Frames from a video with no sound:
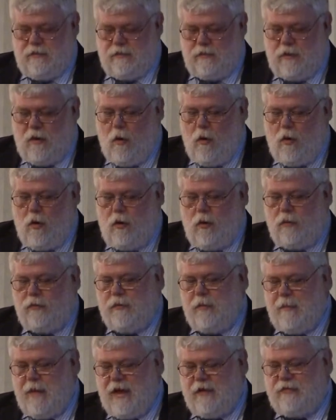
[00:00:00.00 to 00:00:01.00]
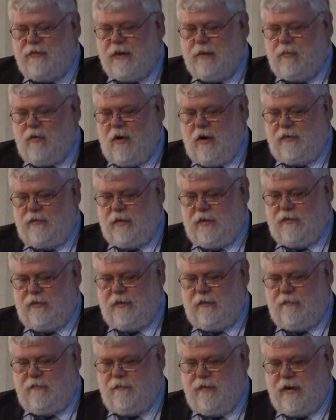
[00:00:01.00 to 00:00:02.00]
local domestic
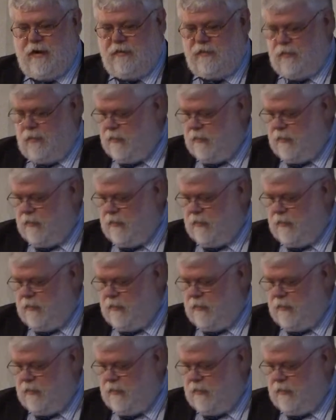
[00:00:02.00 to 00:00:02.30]
processing of fish.